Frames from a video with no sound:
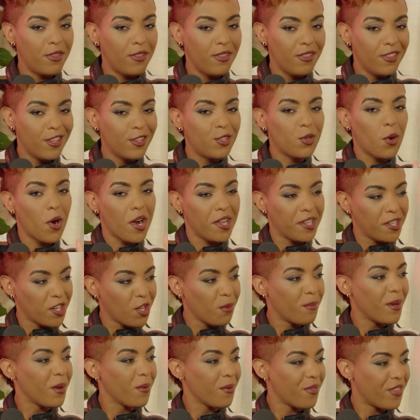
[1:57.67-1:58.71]
the door a
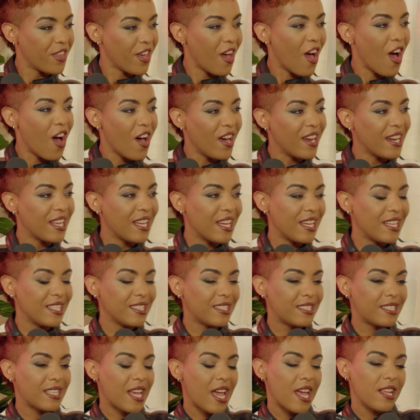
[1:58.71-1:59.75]
little that's bit funny. with the
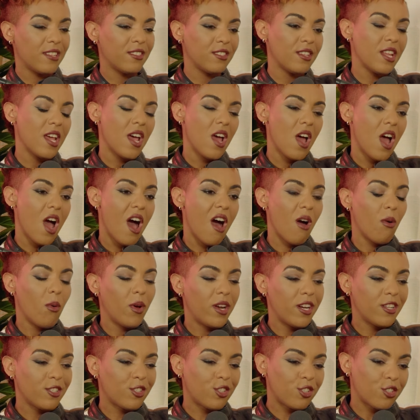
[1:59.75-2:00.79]
audience, and I
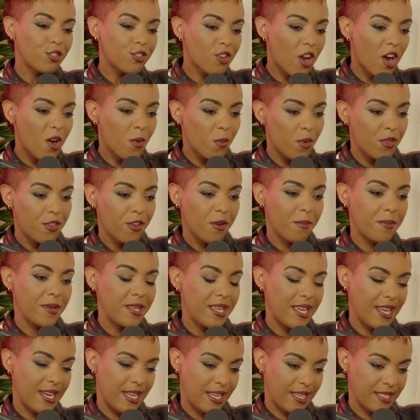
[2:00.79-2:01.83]
want to start with your
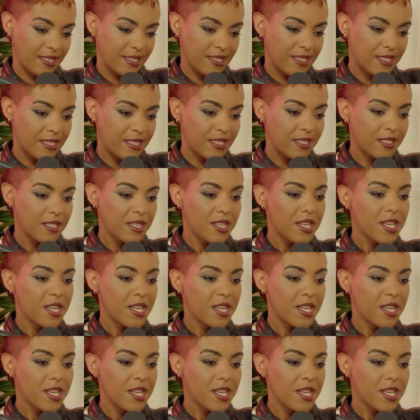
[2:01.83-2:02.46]
beginnings.